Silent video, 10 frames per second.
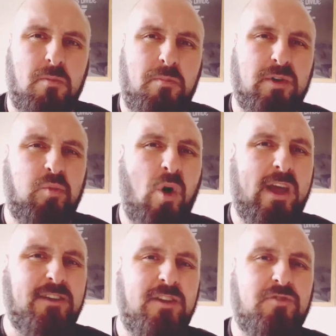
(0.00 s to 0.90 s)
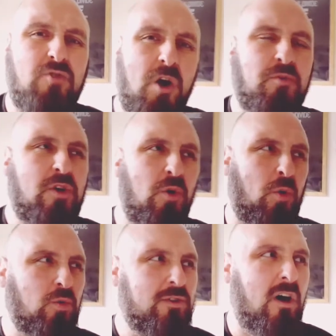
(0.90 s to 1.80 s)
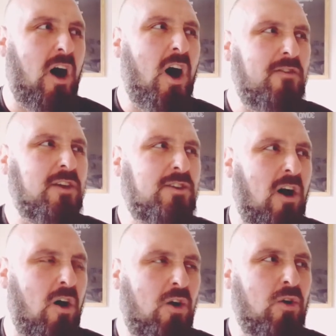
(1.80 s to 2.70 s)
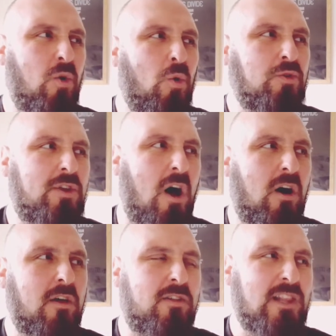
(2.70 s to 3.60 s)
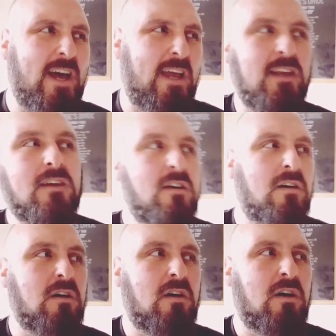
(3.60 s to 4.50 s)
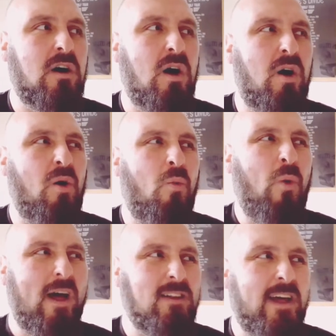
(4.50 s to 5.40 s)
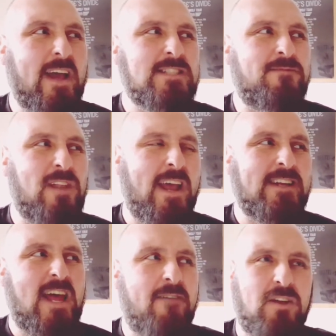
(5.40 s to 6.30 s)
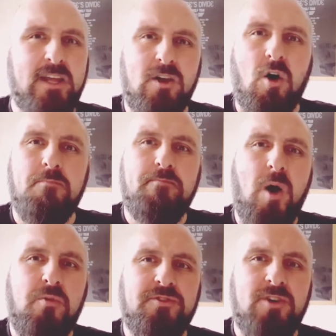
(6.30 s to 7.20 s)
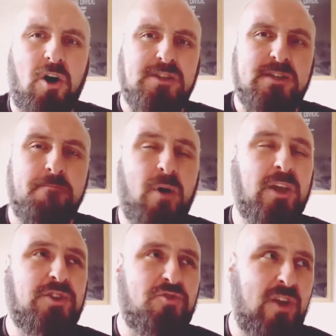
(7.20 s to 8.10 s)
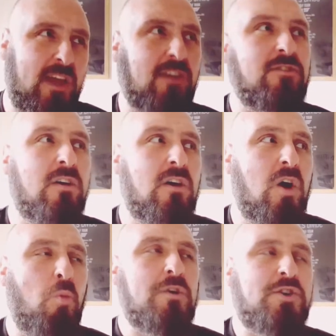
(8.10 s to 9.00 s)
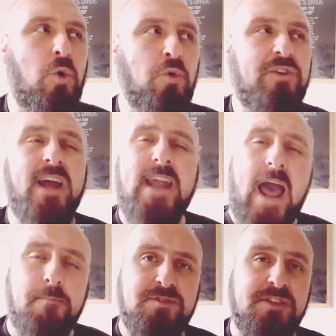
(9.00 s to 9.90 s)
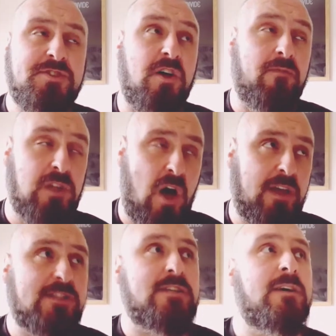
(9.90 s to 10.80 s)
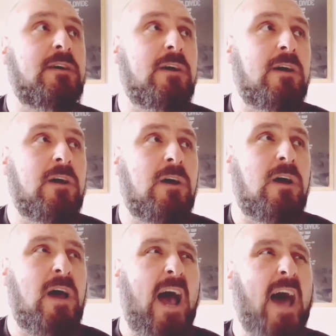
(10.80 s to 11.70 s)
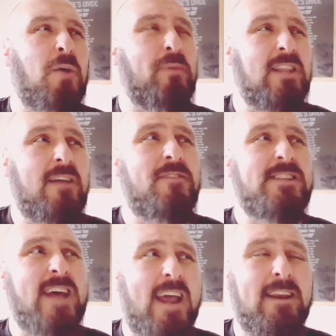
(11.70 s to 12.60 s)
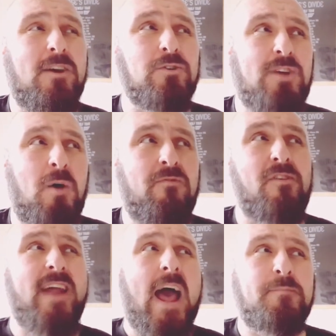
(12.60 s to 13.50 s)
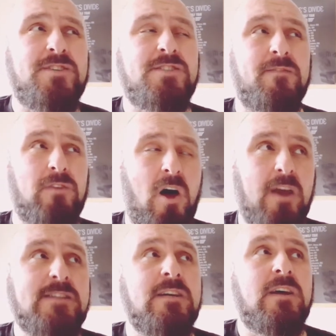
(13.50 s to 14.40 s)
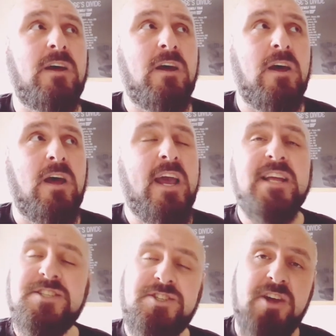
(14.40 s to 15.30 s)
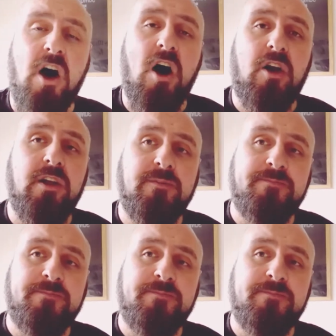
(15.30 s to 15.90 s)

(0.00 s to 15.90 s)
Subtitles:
But why is this road called either Dark or Darketh Lane? Well, it's flanked heavily on both sides by trees, which cause an absence of light. And I believe the technical term for an absence of light is dark.